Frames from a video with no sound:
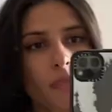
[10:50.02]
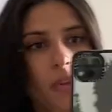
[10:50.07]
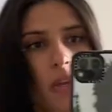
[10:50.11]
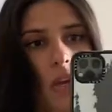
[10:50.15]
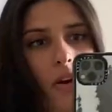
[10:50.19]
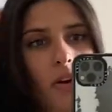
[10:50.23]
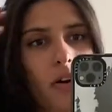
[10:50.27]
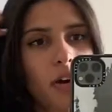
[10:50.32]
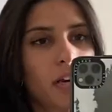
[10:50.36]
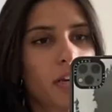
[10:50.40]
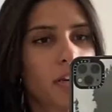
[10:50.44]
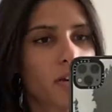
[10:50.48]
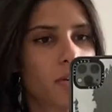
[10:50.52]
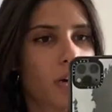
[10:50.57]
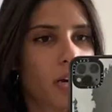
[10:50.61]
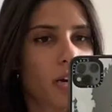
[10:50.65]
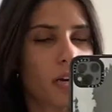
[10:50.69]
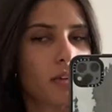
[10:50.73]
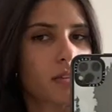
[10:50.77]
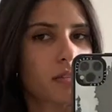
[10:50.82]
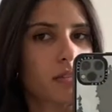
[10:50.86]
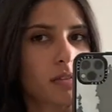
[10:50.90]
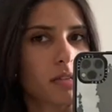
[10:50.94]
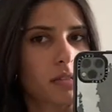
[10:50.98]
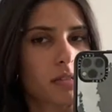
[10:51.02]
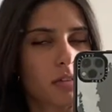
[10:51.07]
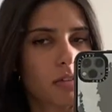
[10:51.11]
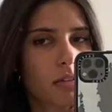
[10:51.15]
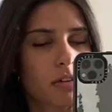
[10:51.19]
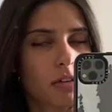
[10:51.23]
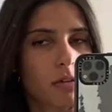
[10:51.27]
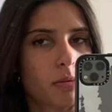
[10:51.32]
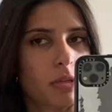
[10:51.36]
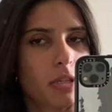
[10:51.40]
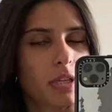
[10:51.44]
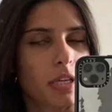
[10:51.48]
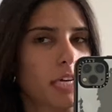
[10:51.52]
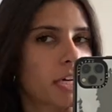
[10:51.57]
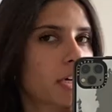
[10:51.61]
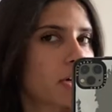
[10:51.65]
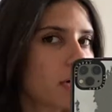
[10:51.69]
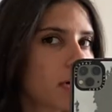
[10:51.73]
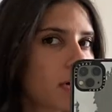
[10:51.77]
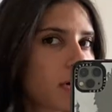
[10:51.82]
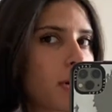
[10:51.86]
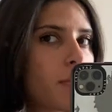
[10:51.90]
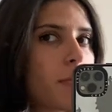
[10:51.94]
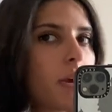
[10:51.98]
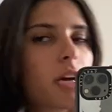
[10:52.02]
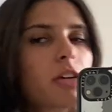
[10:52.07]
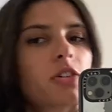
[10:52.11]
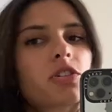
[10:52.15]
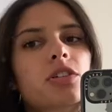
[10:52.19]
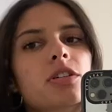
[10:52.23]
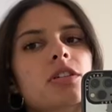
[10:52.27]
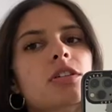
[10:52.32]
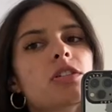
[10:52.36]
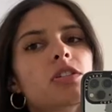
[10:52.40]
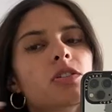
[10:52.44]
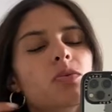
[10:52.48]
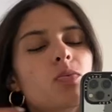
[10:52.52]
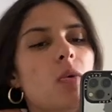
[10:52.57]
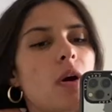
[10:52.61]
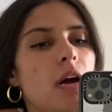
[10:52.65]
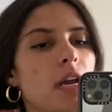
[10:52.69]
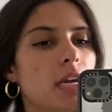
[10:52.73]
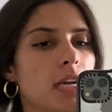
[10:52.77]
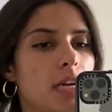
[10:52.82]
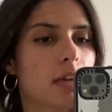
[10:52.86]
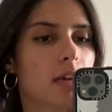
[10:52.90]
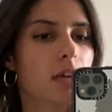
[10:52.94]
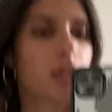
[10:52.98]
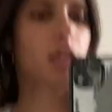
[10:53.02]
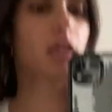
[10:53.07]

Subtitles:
All right, you guys, it's a little bit later. I'm actually sweating.